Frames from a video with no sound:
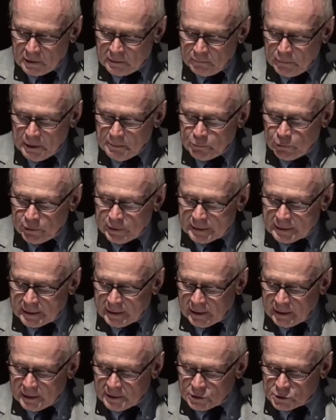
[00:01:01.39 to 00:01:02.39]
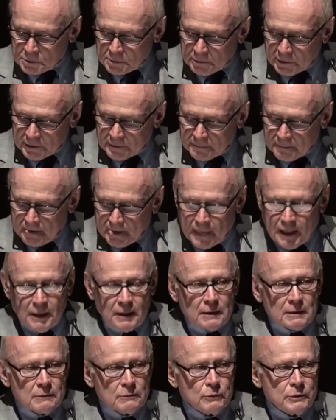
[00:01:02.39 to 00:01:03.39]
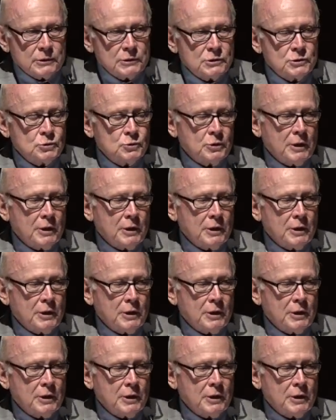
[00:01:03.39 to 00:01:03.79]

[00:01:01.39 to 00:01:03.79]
member engagement, which